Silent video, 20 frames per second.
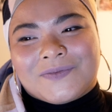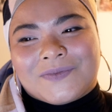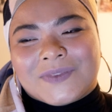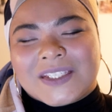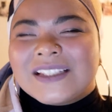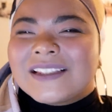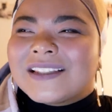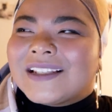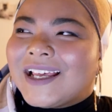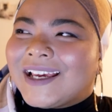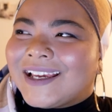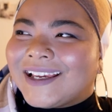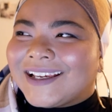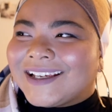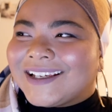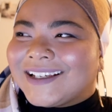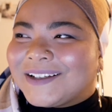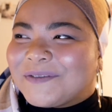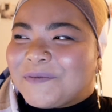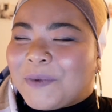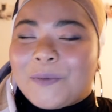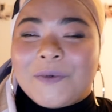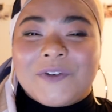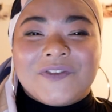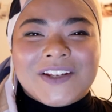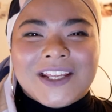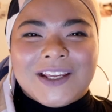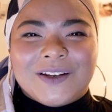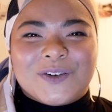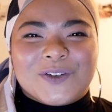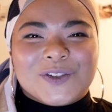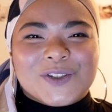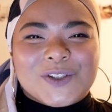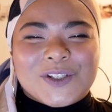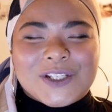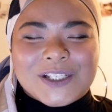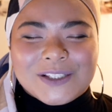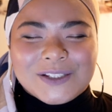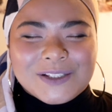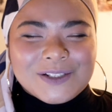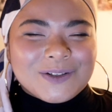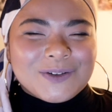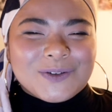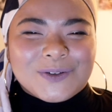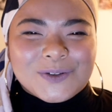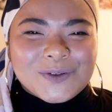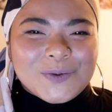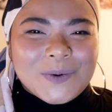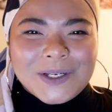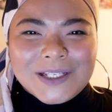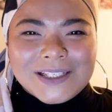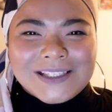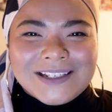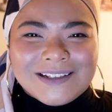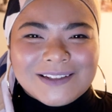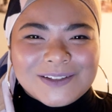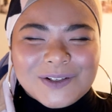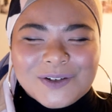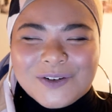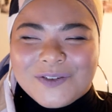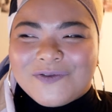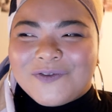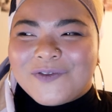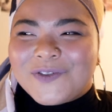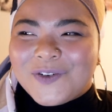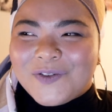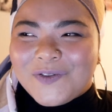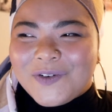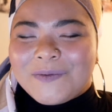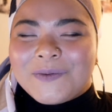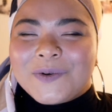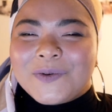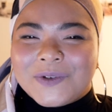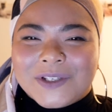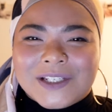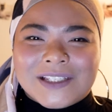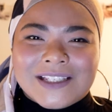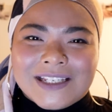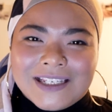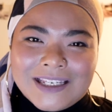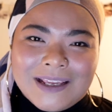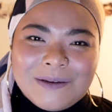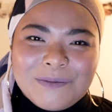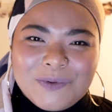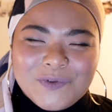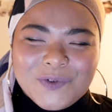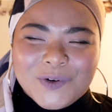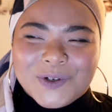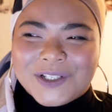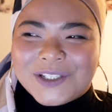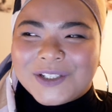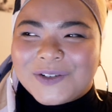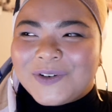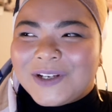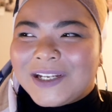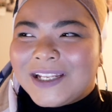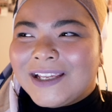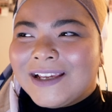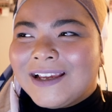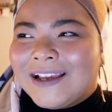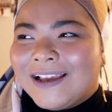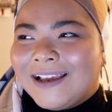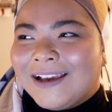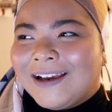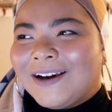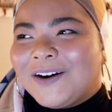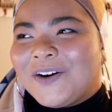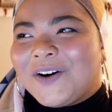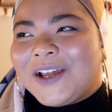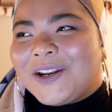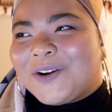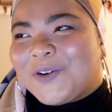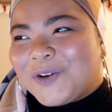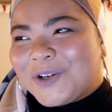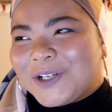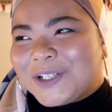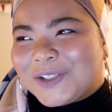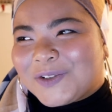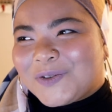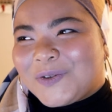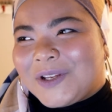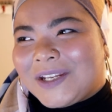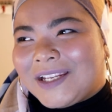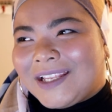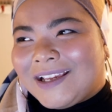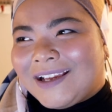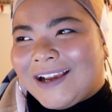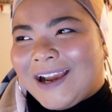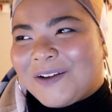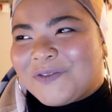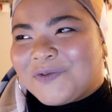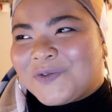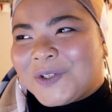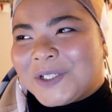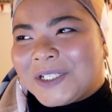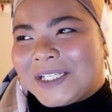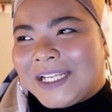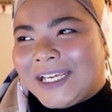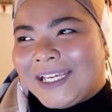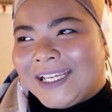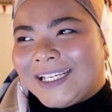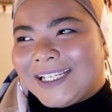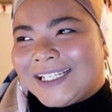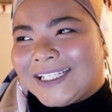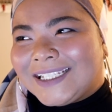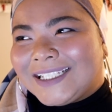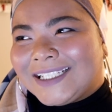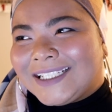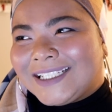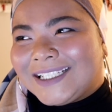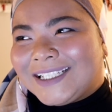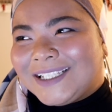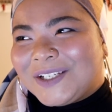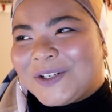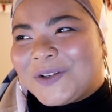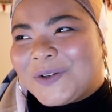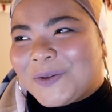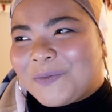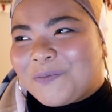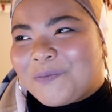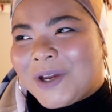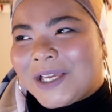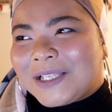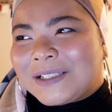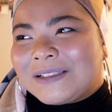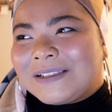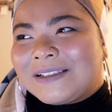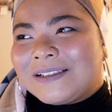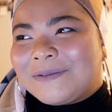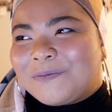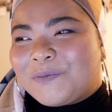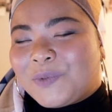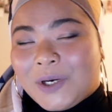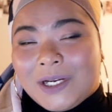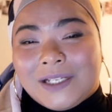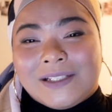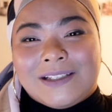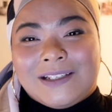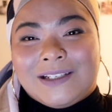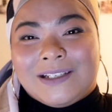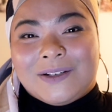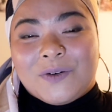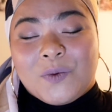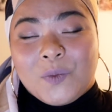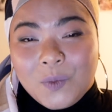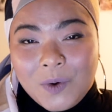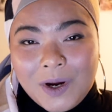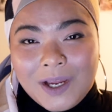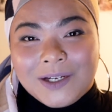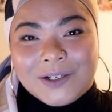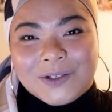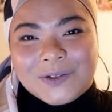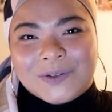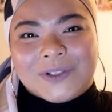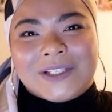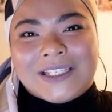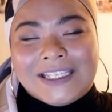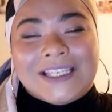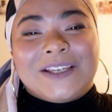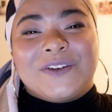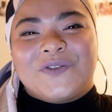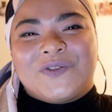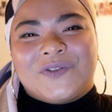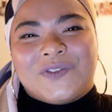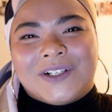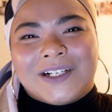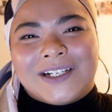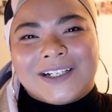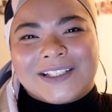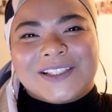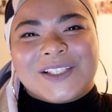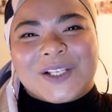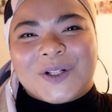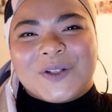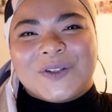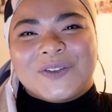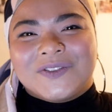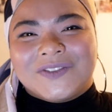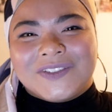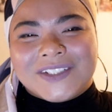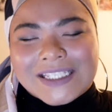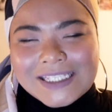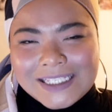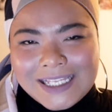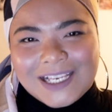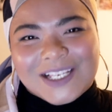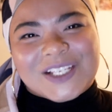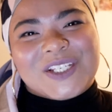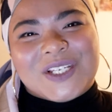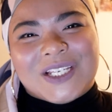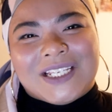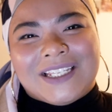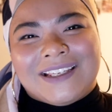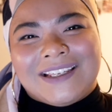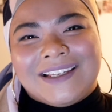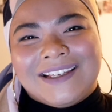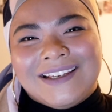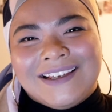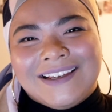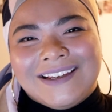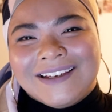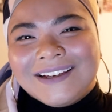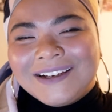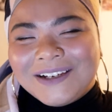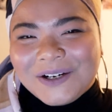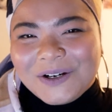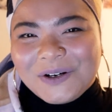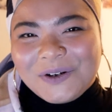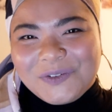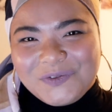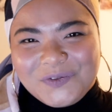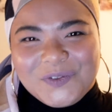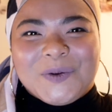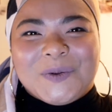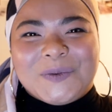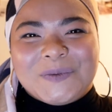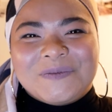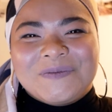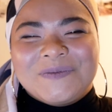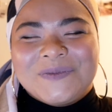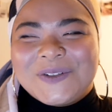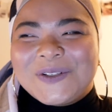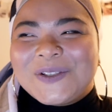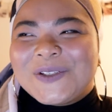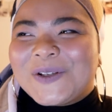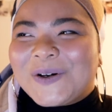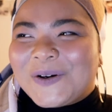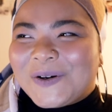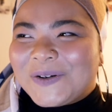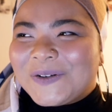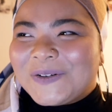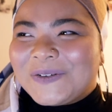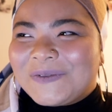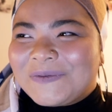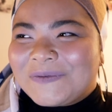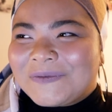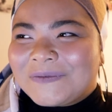it's like my birthday is on 26th of November, which is the day before the screening. And on the screening, I feel like, you know, the best present one could give herself is actually a film. So